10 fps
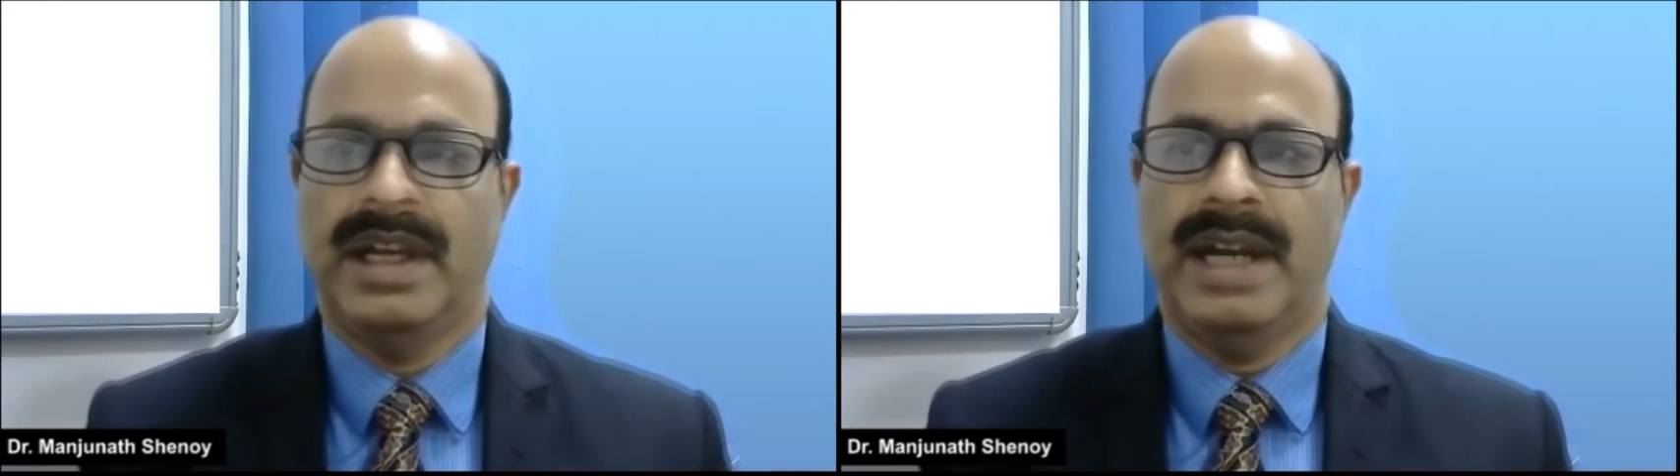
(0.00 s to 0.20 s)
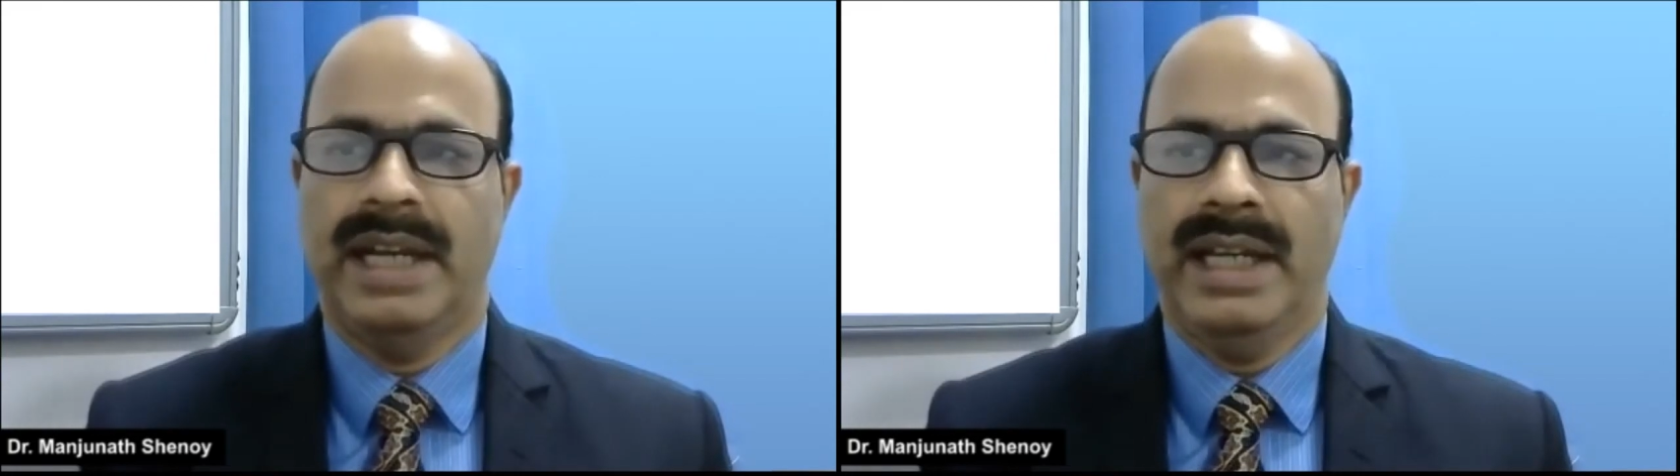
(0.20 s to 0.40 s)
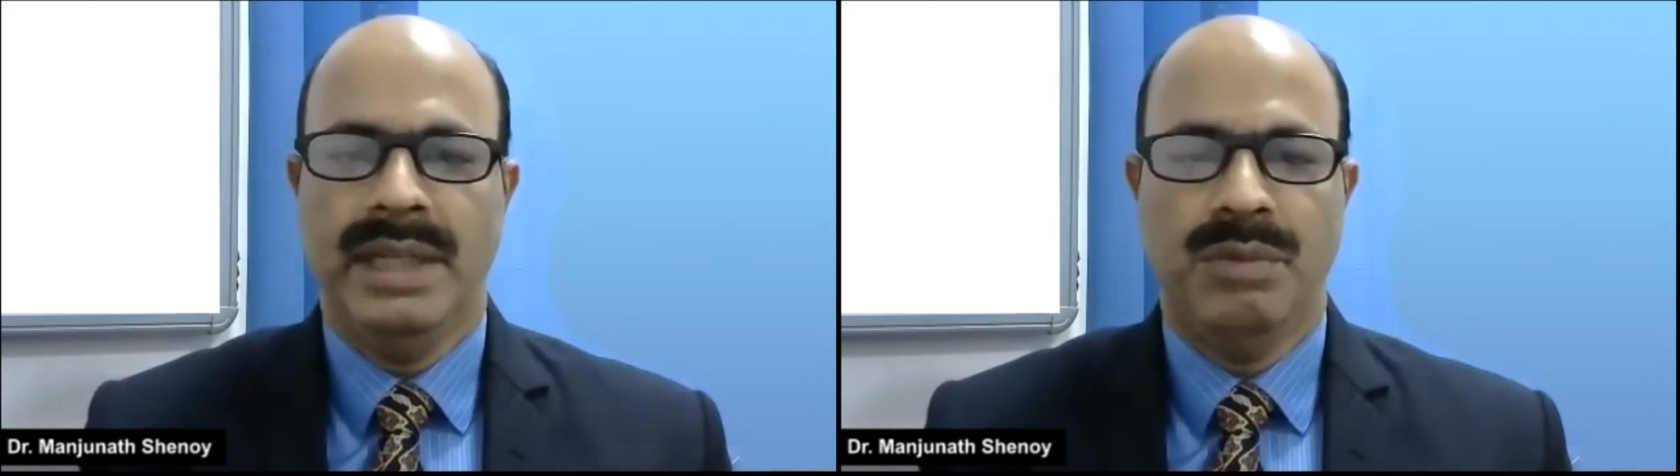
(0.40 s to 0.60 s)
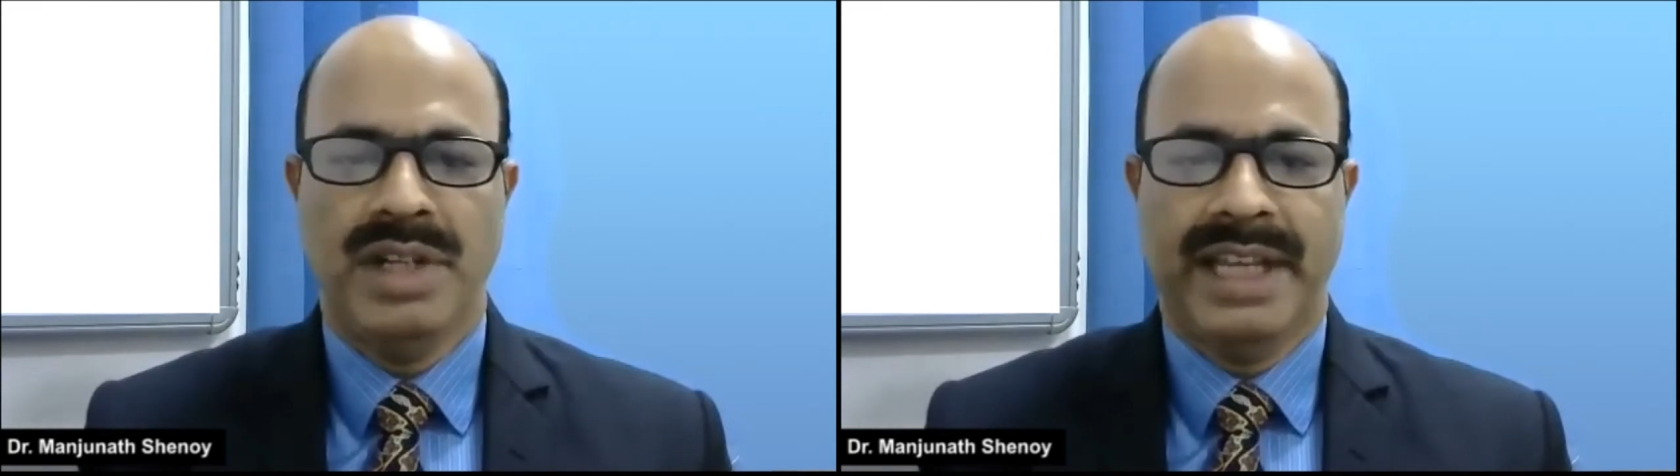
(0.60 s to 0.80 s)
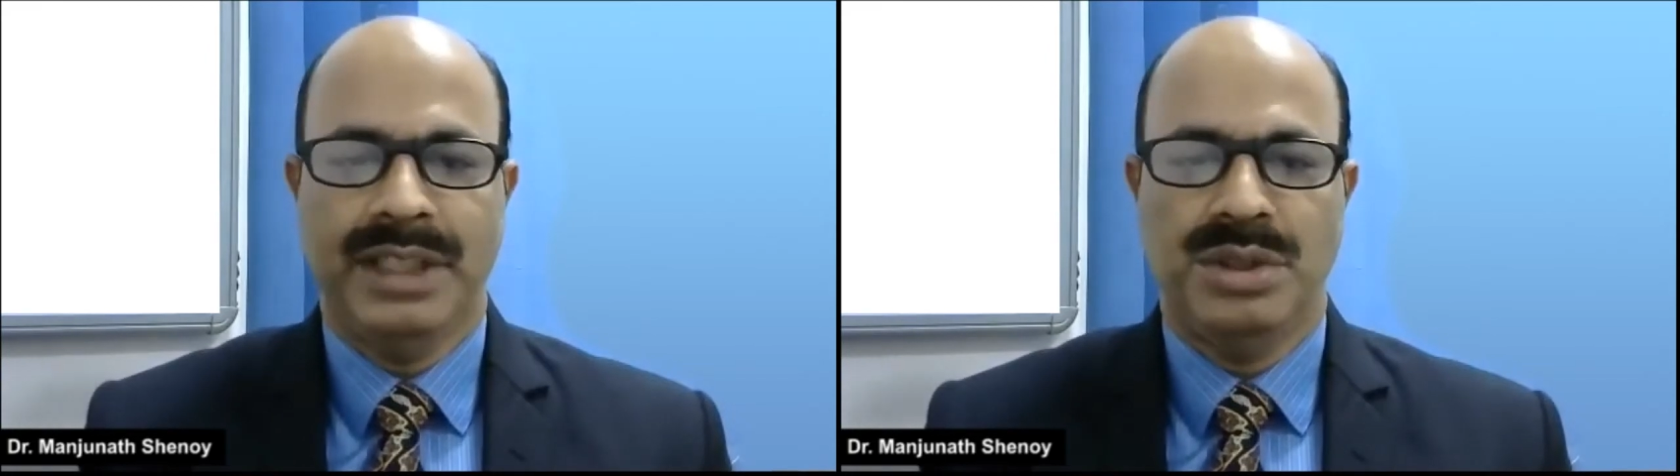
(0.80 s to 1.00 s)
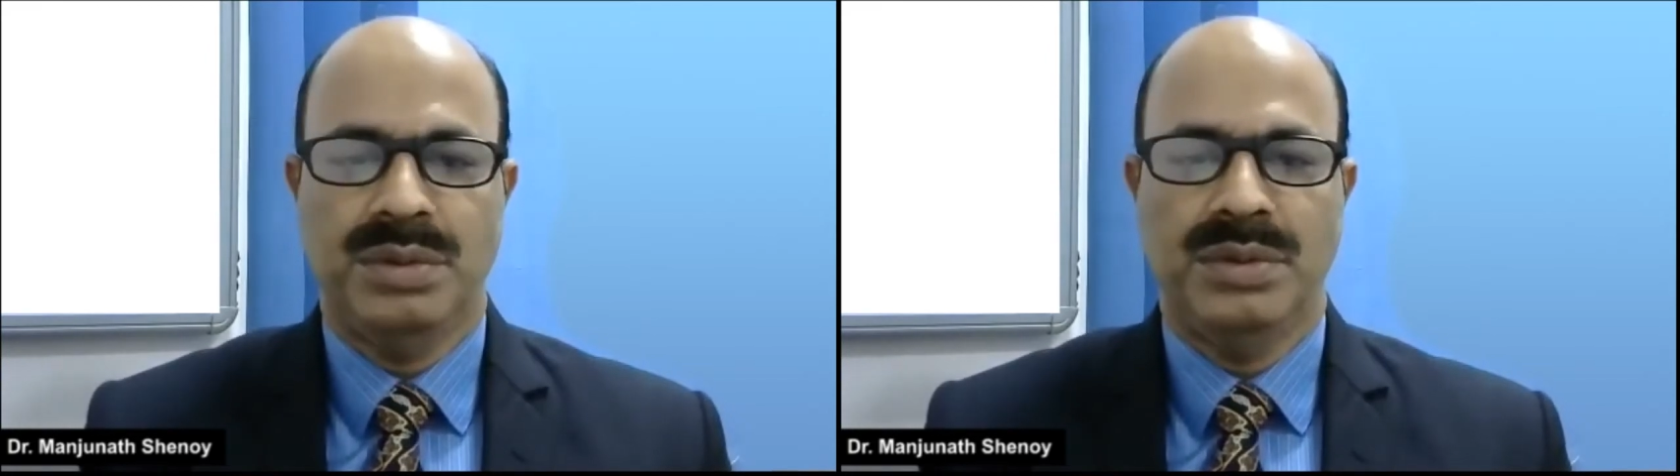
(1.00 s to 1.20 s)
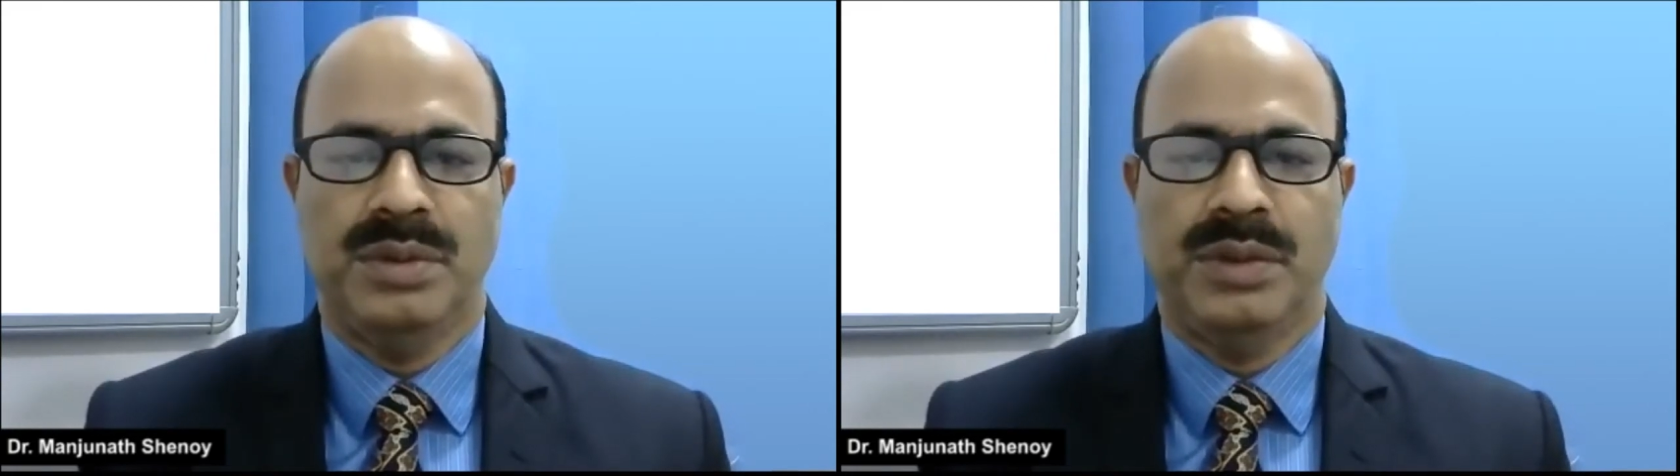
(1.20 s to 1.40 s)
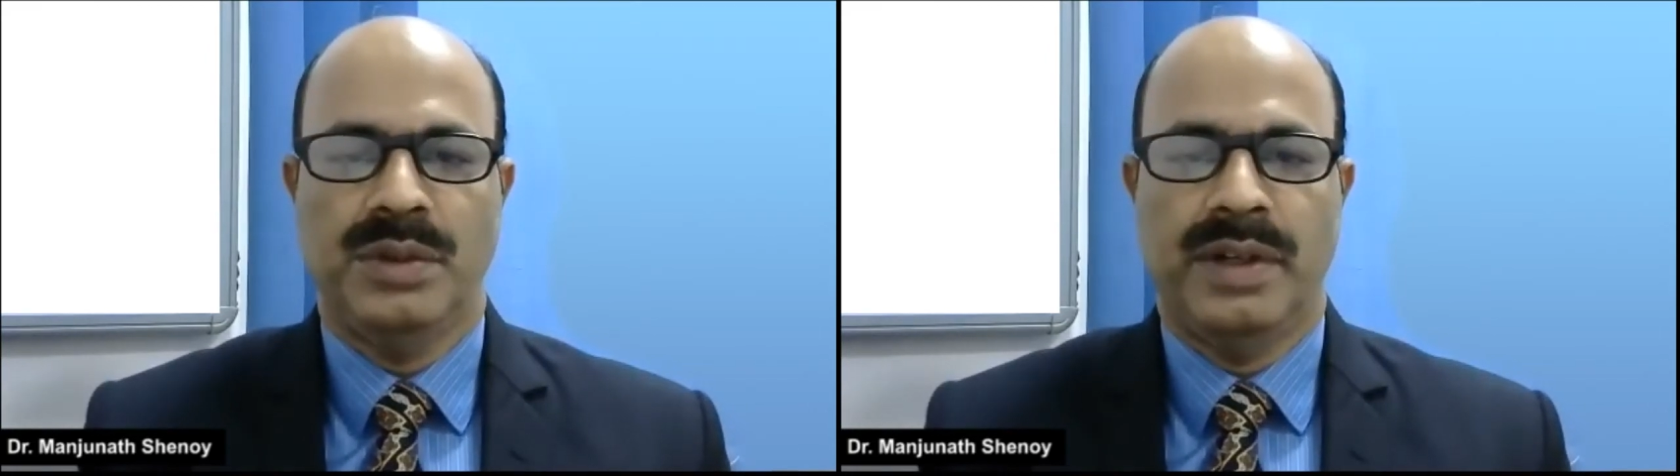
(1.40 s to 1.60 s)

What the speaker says: I would like to